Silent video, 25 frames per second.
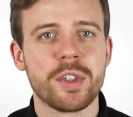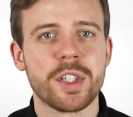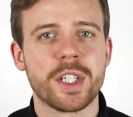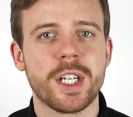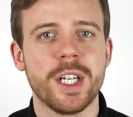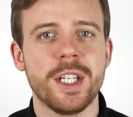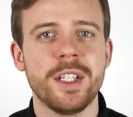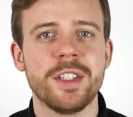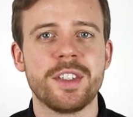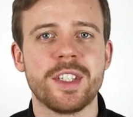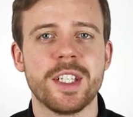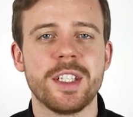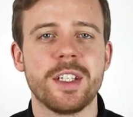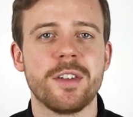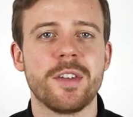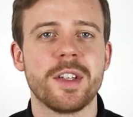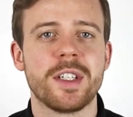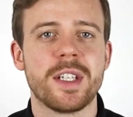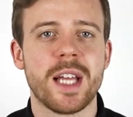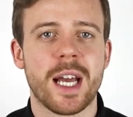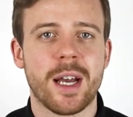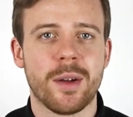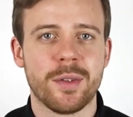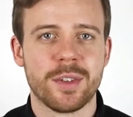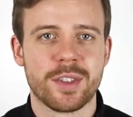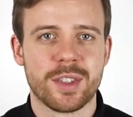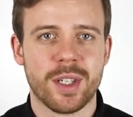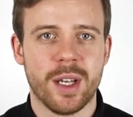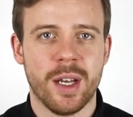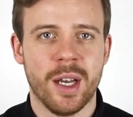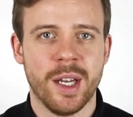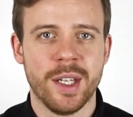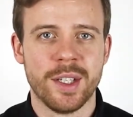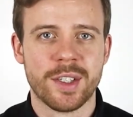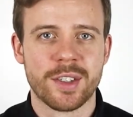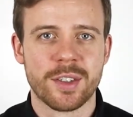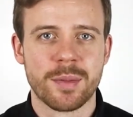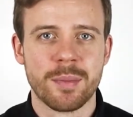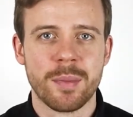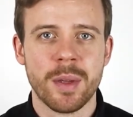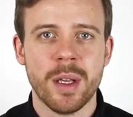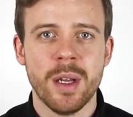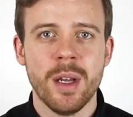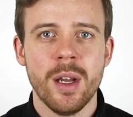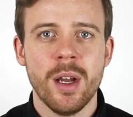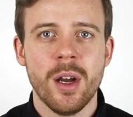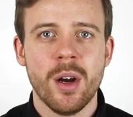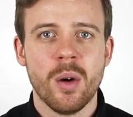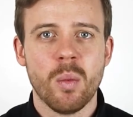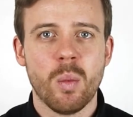are considered the downsides?
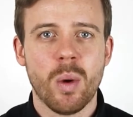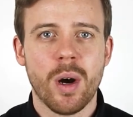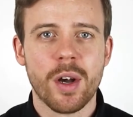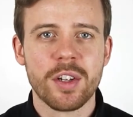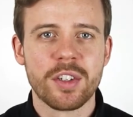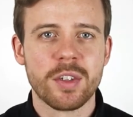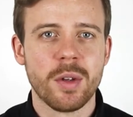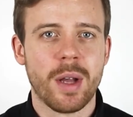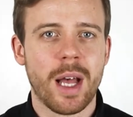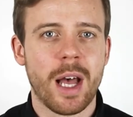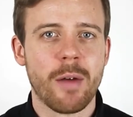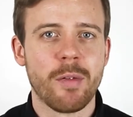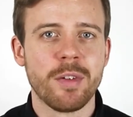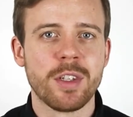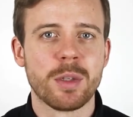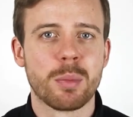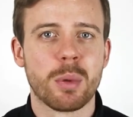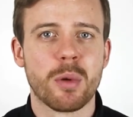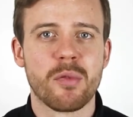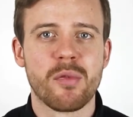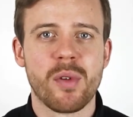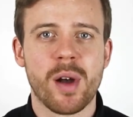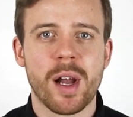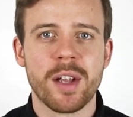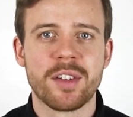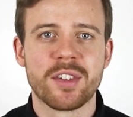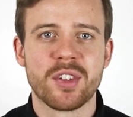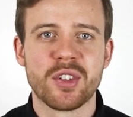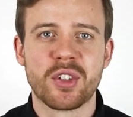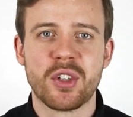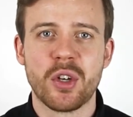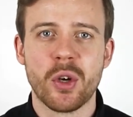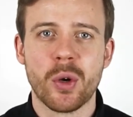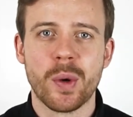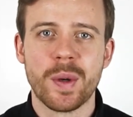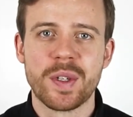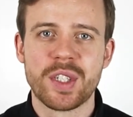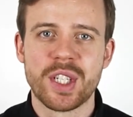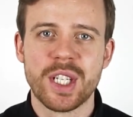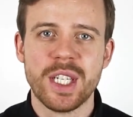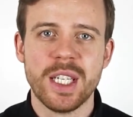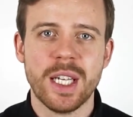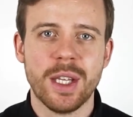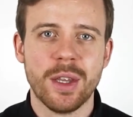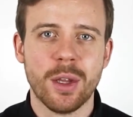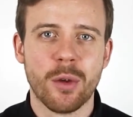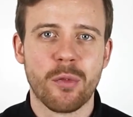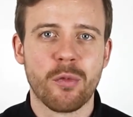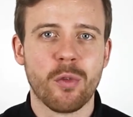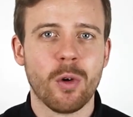Whilst not having to provide security
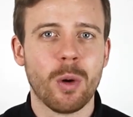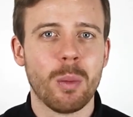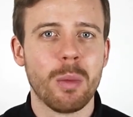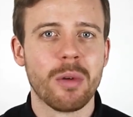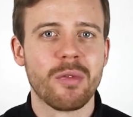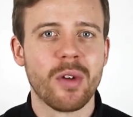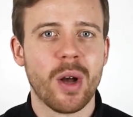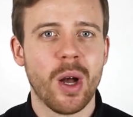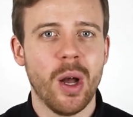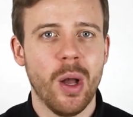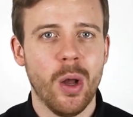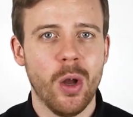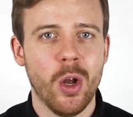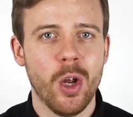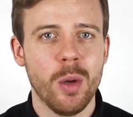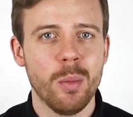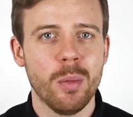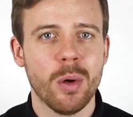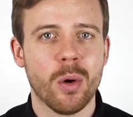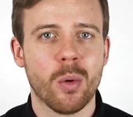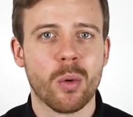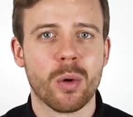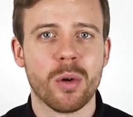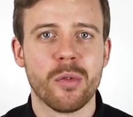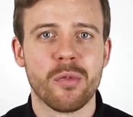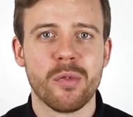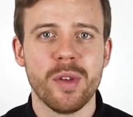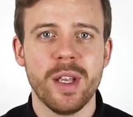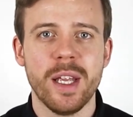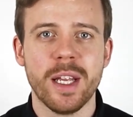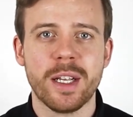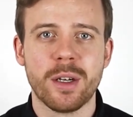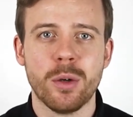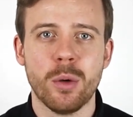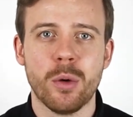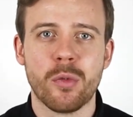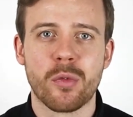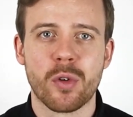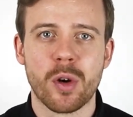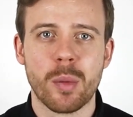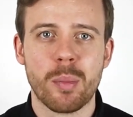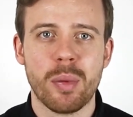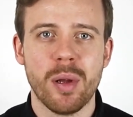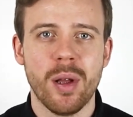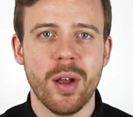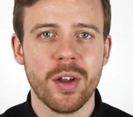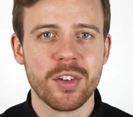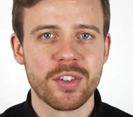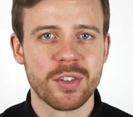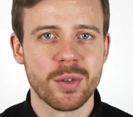in the form of a home or a vehicle for a
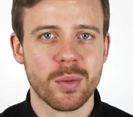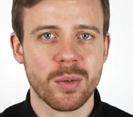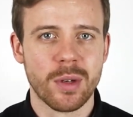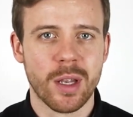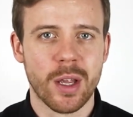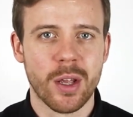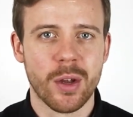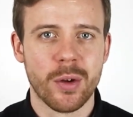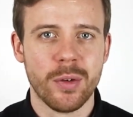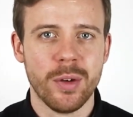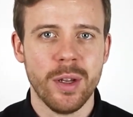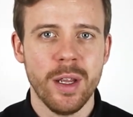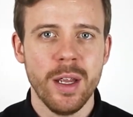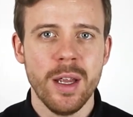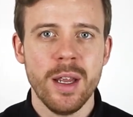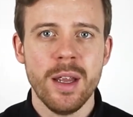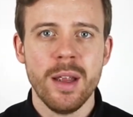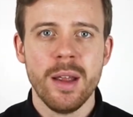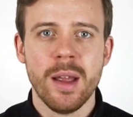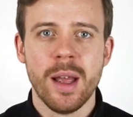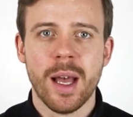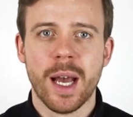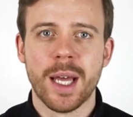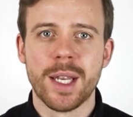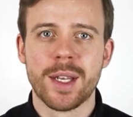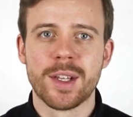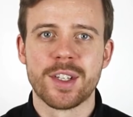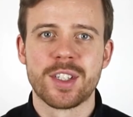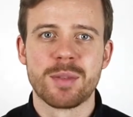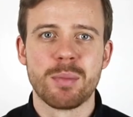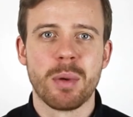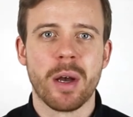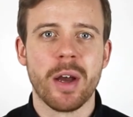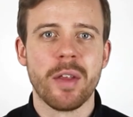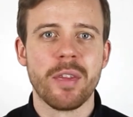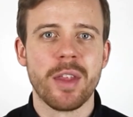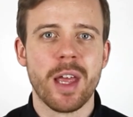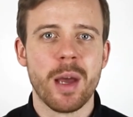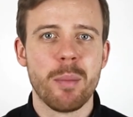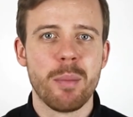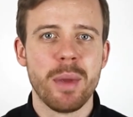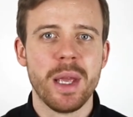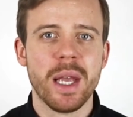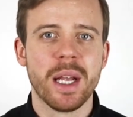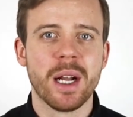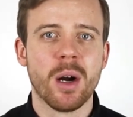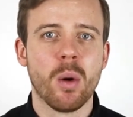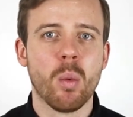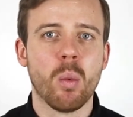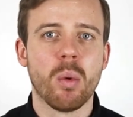personal loan, and despite there
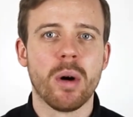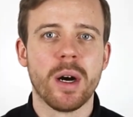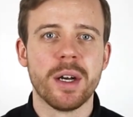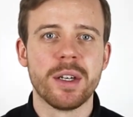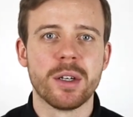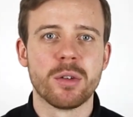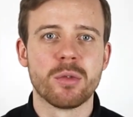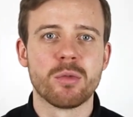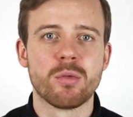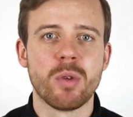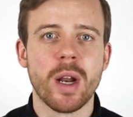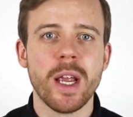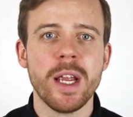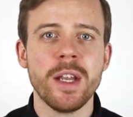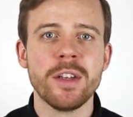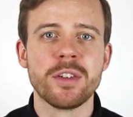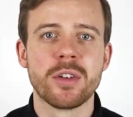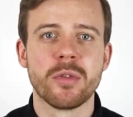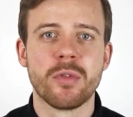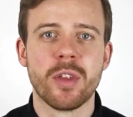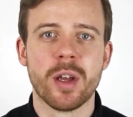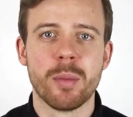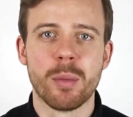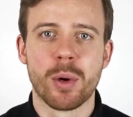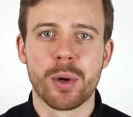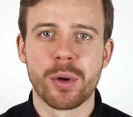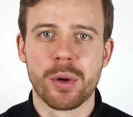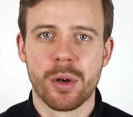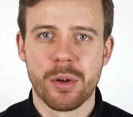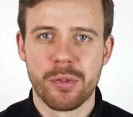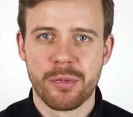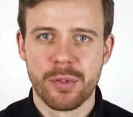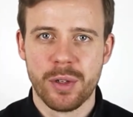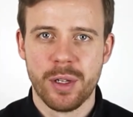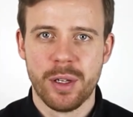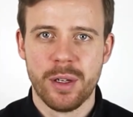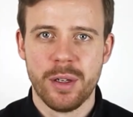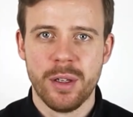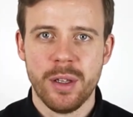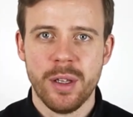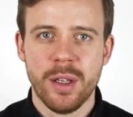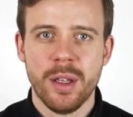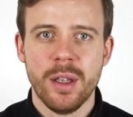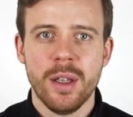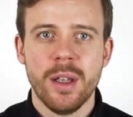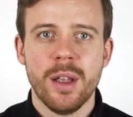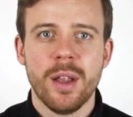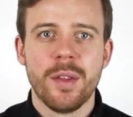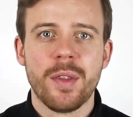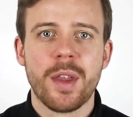being a wider range of them on offer,
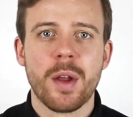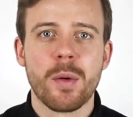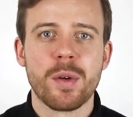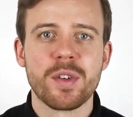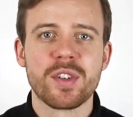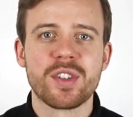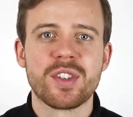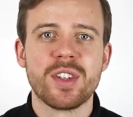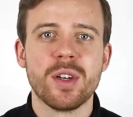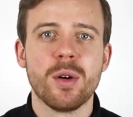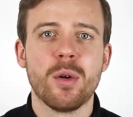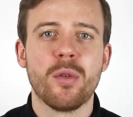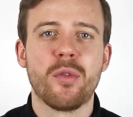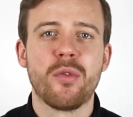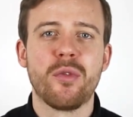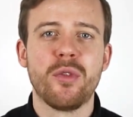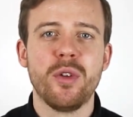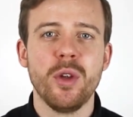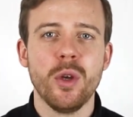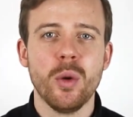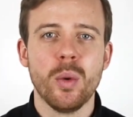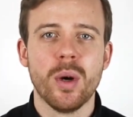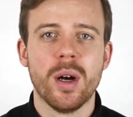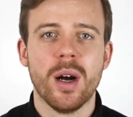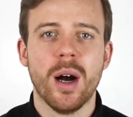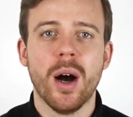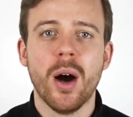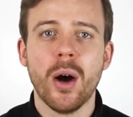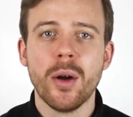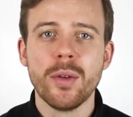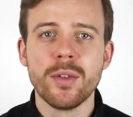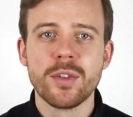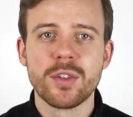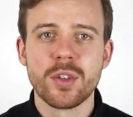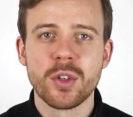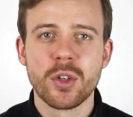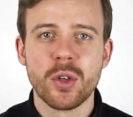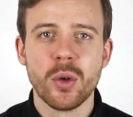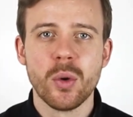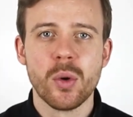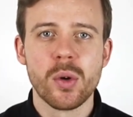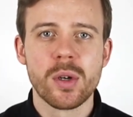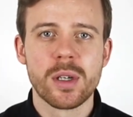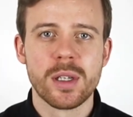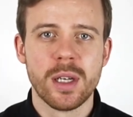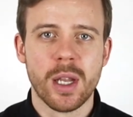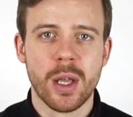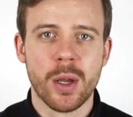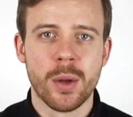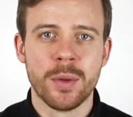there are still fewer
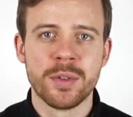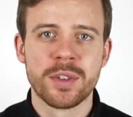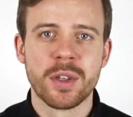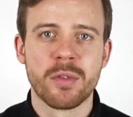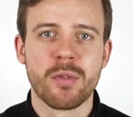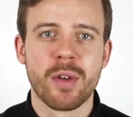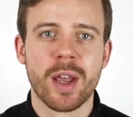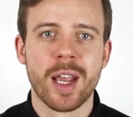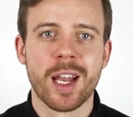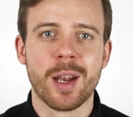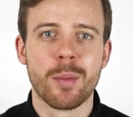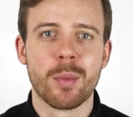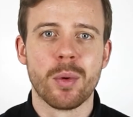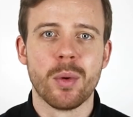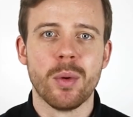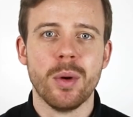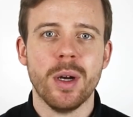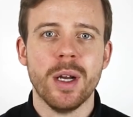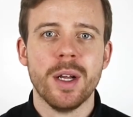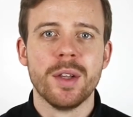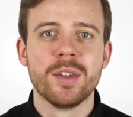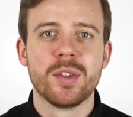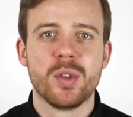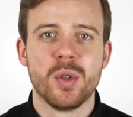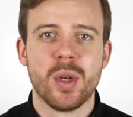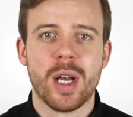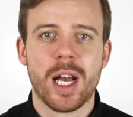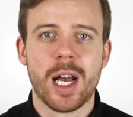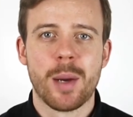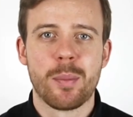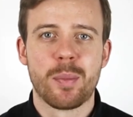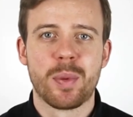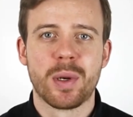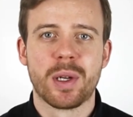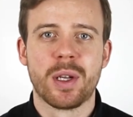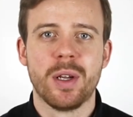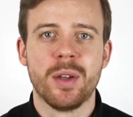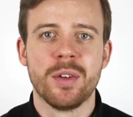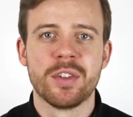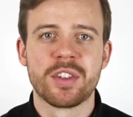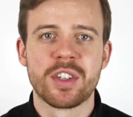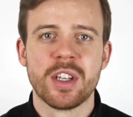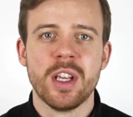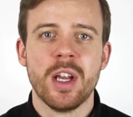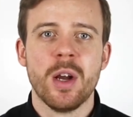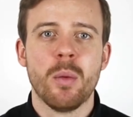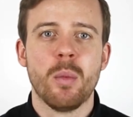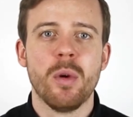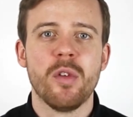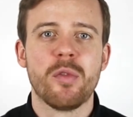unsecured loans available to applicants
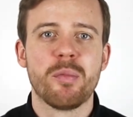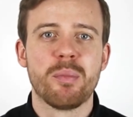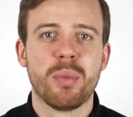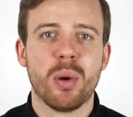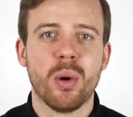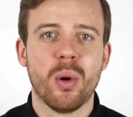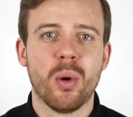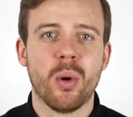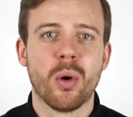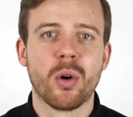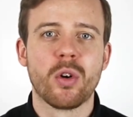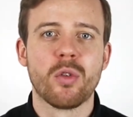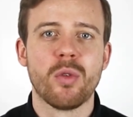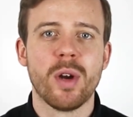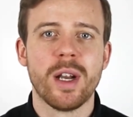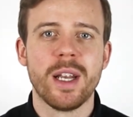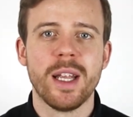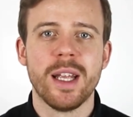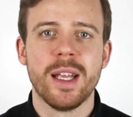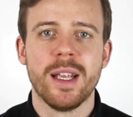with poor credit